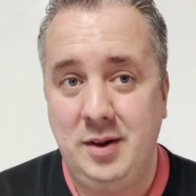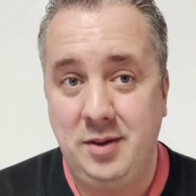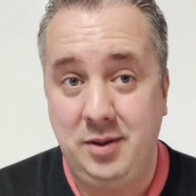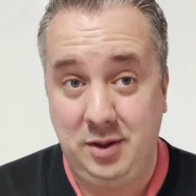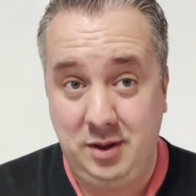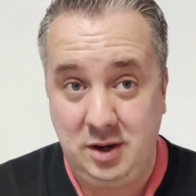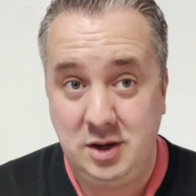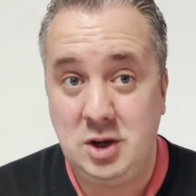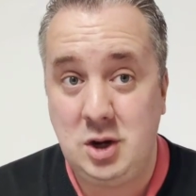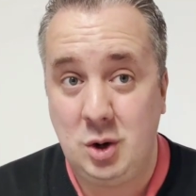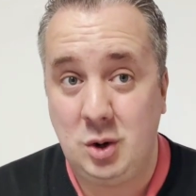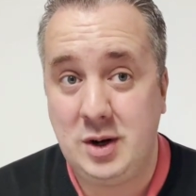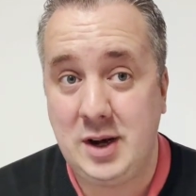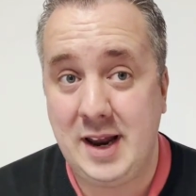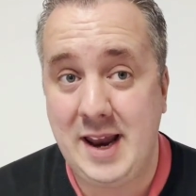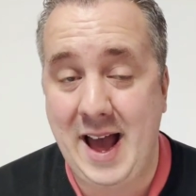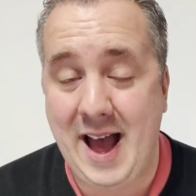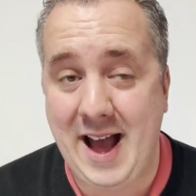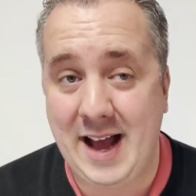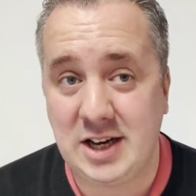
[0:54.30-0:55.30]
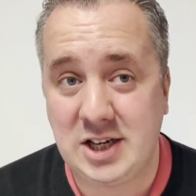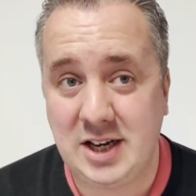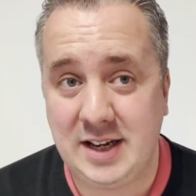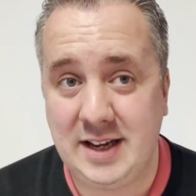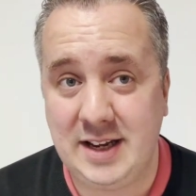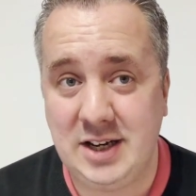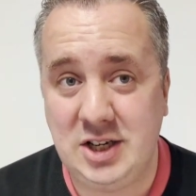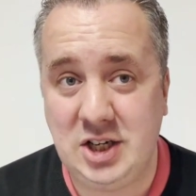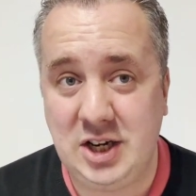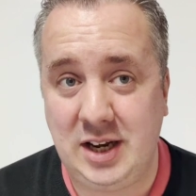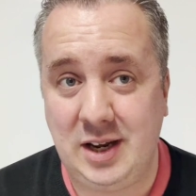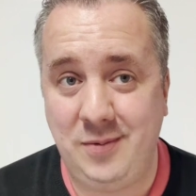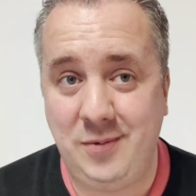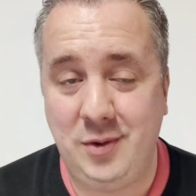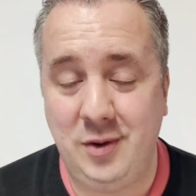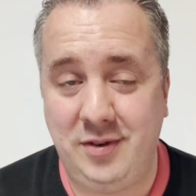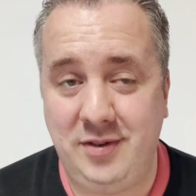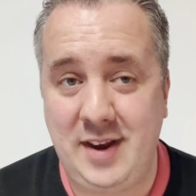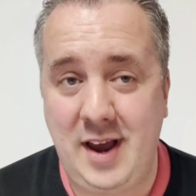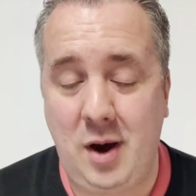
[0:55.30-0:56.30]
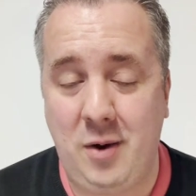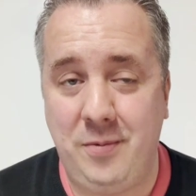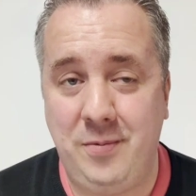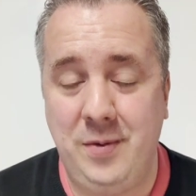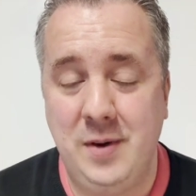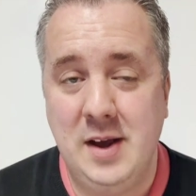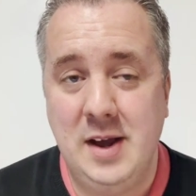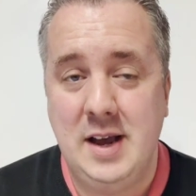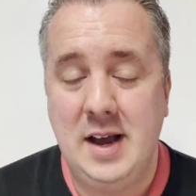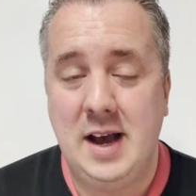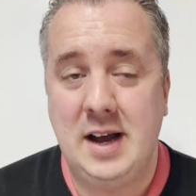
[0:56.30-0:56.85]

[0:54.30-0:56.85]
that you can actually achieve yourself.